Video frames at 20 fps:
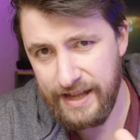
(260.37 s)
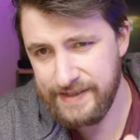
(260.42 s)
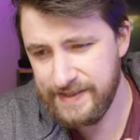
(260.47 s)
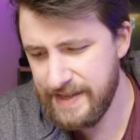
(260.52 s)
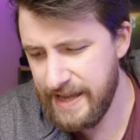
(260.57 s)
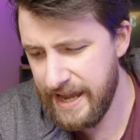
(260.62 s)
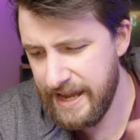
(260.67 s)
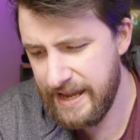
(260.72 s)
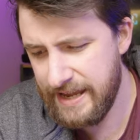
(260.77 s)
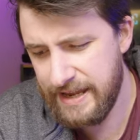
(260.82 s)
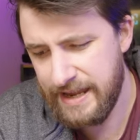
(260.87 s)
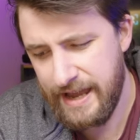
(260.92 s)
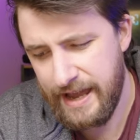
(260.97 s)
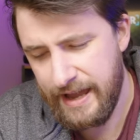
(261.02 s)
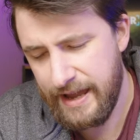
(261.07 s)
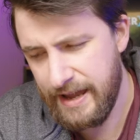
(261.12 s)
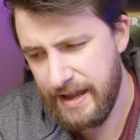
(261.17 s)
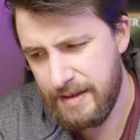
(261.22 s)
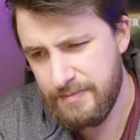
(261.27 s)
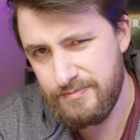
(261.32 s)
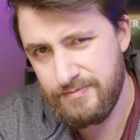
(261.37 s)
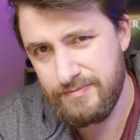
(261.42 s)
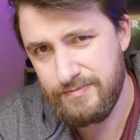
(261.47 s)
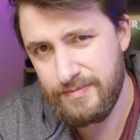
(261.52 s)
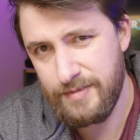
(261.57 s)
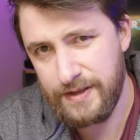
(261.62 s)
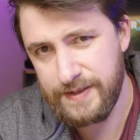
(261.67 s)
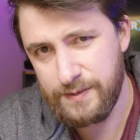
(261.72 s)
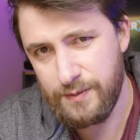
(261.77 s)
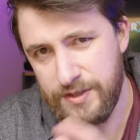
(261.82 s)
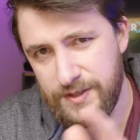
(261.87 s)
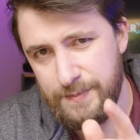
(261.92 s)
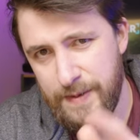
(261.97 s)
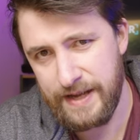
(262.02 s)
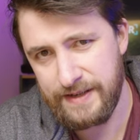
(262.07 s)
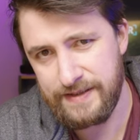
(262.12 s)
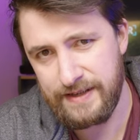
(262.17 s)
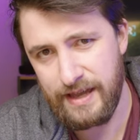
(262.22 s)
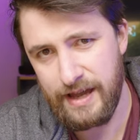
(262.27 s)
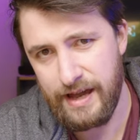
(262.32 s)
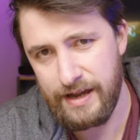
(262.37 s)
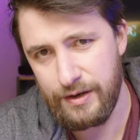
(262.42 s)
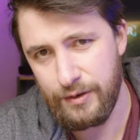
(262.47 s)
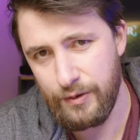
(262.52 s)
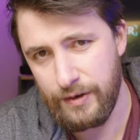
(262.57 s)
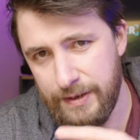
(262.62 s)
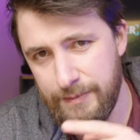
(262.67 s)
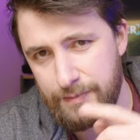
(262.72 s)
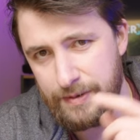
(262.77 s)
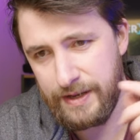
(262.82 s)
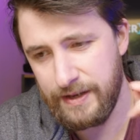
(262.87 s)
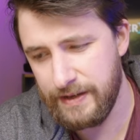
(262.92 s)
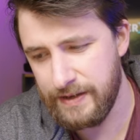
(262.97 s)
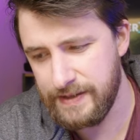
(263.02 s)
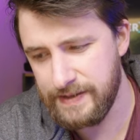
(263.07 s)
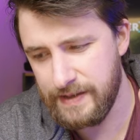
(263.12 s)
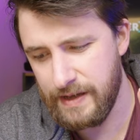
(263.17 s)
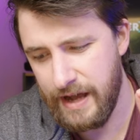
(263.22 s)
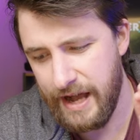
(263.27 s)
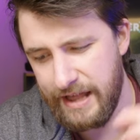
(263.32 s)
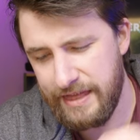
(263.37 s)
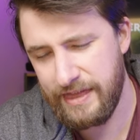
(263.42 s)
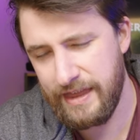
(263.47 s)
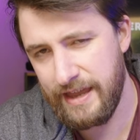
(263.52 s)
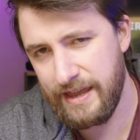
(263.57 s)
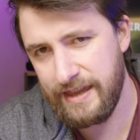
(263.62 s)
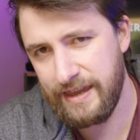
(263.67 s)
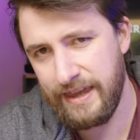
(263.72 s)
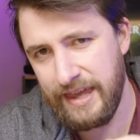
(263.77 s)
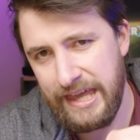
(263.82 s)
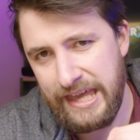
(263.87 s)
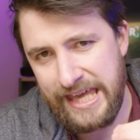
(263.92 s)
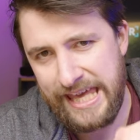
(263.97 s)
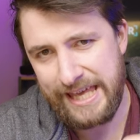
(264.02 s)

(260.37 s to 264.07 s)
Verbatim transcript: I'd say um, I'll switch back to Cardioid because I think